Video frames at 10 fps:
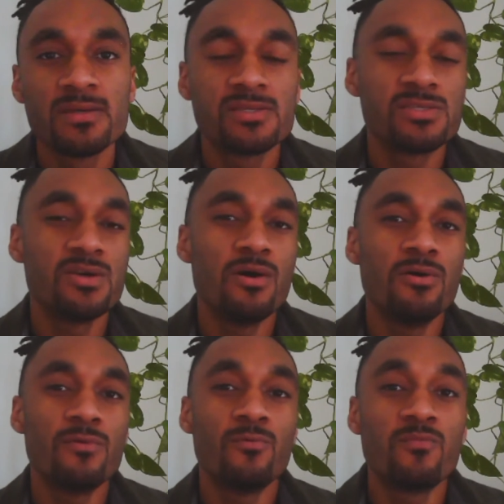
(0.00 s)

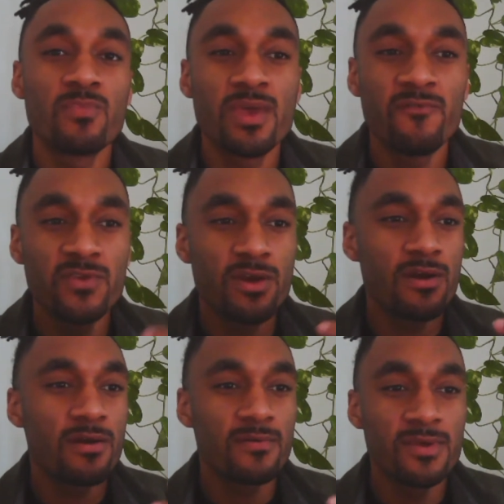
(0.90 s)
So if
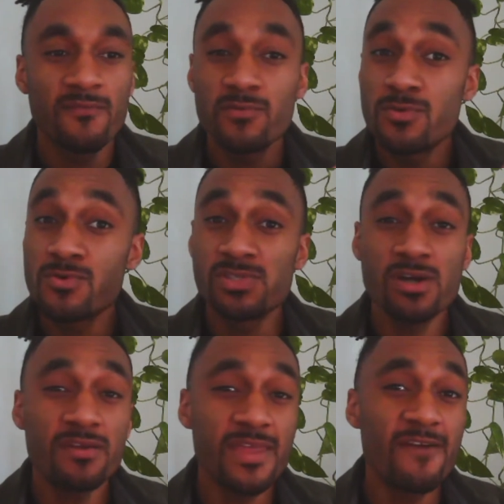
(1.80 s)
you
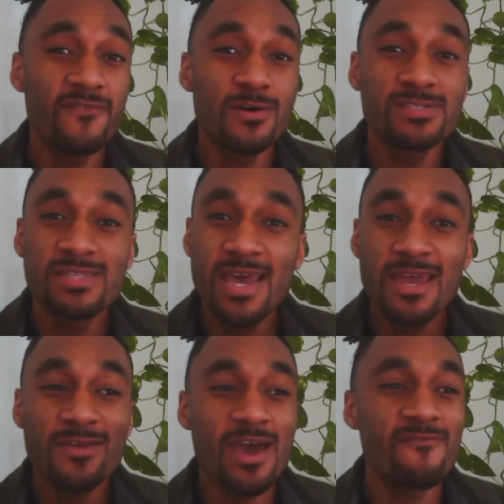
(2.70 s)
start that first
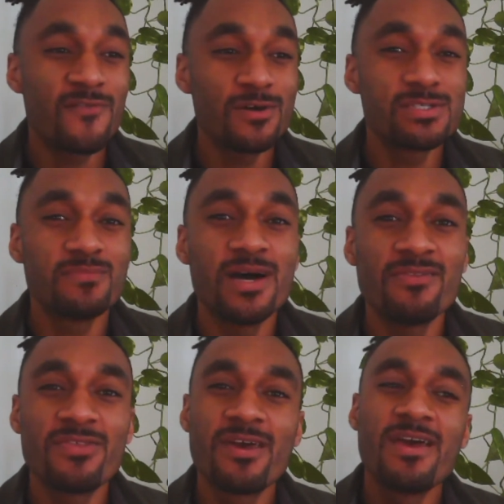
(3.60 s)
day or that first
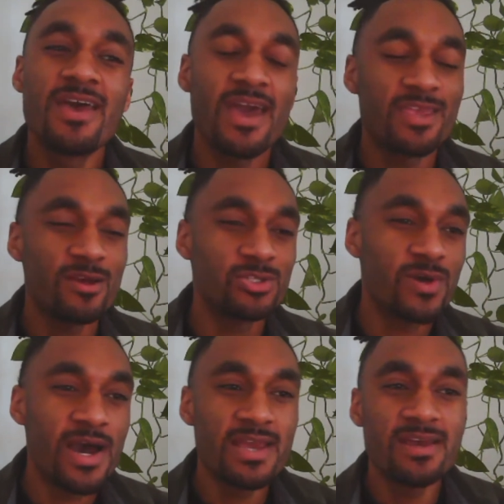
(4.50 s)
month and you're
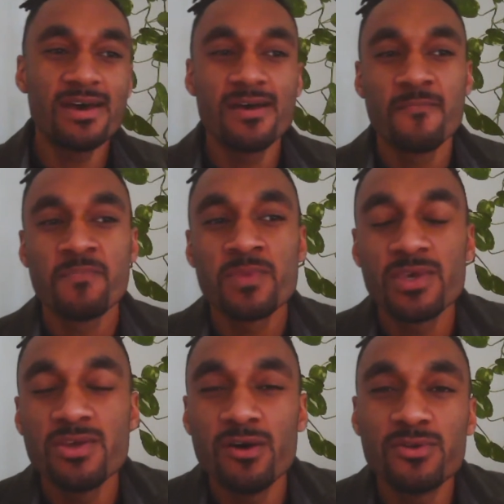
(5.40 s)
trying to
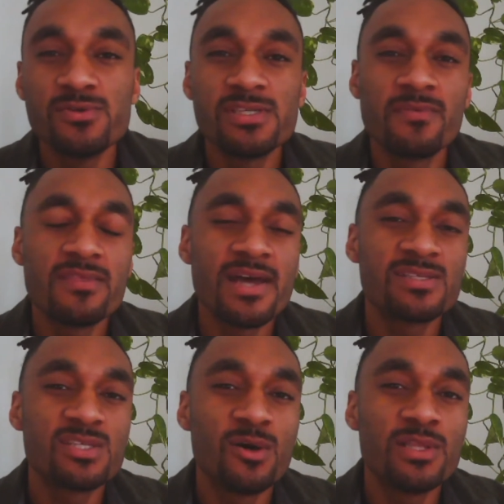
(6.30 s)
do something
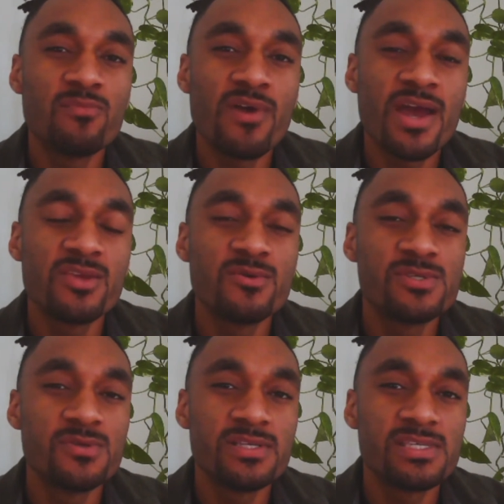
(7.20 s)
that's totally brand new
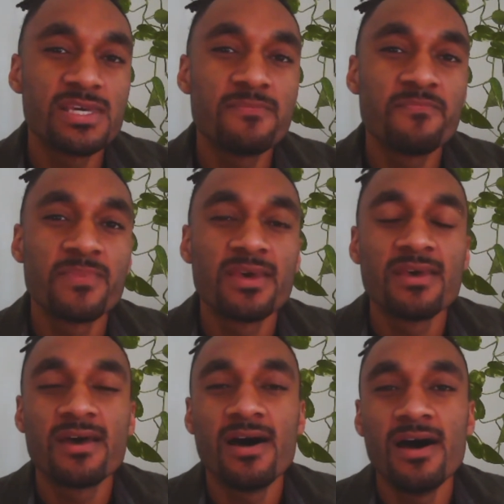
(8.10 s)
to a team,
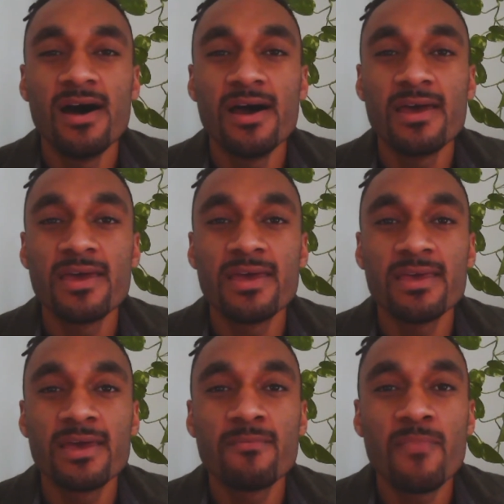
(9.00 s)

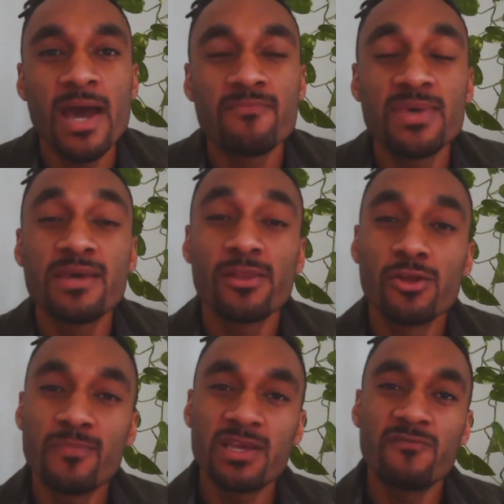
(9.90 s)
it might be a
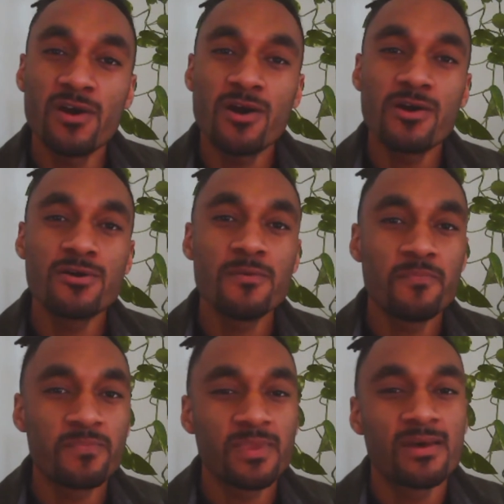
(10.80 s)
little bit of a hurdle,
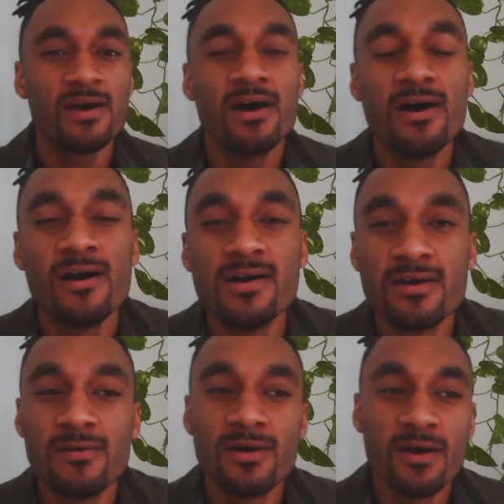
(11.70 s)

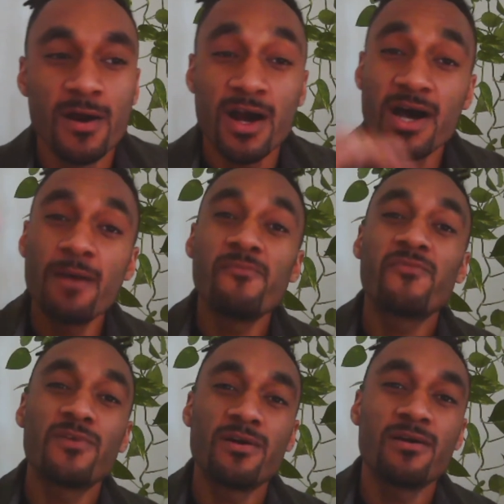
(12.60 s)
or a hump
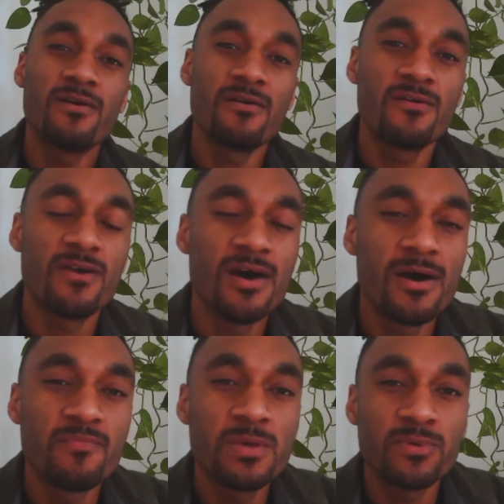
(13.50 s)
for
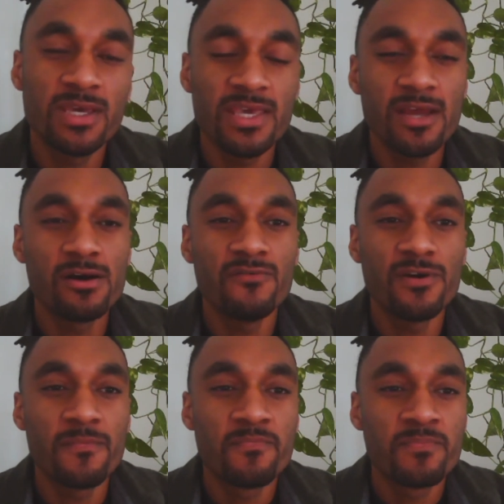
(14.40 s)
people to get over.